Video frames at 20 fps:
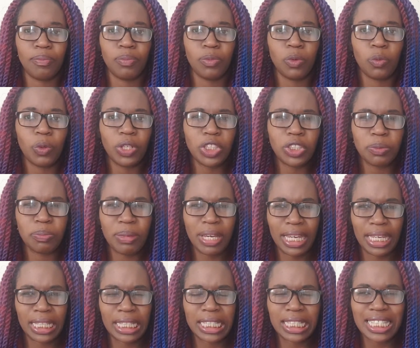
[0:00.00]
which
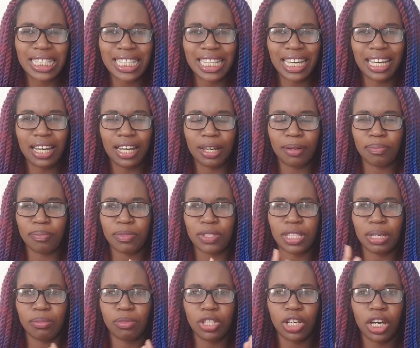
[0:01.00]
means that
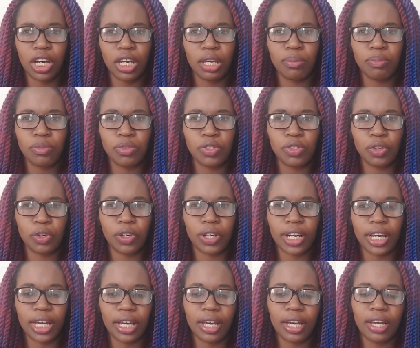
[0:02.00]
sometimes you're
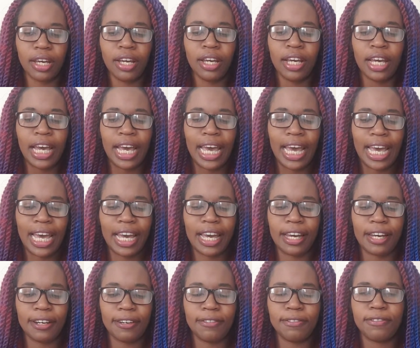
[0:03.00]
gonna
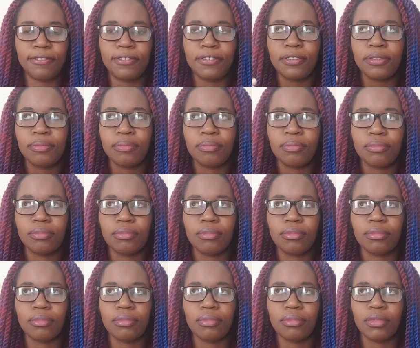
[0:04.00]
have
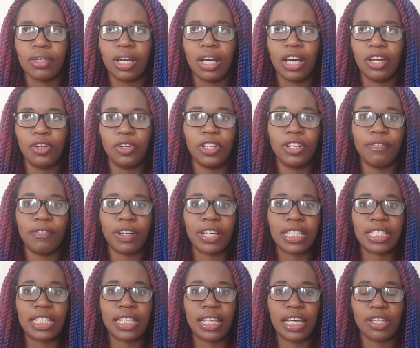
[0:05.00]
a
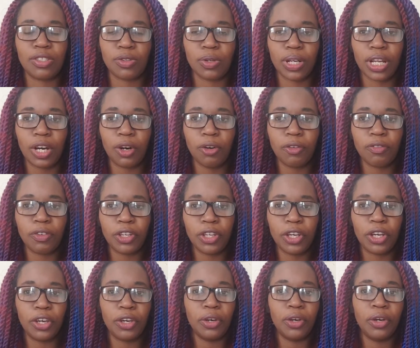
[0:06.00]
university that is gonna offer
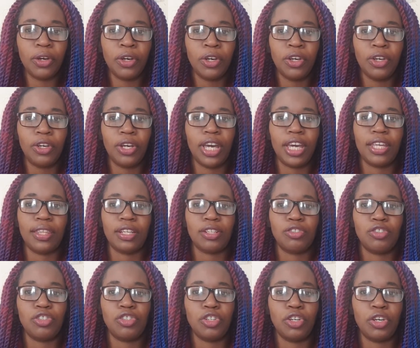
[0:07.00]
you either
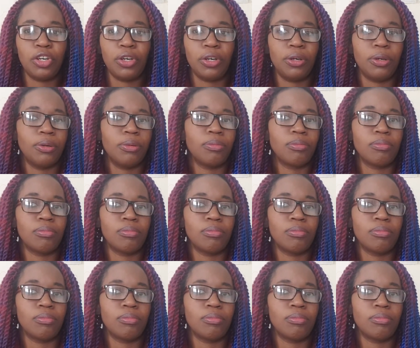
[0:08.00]
to do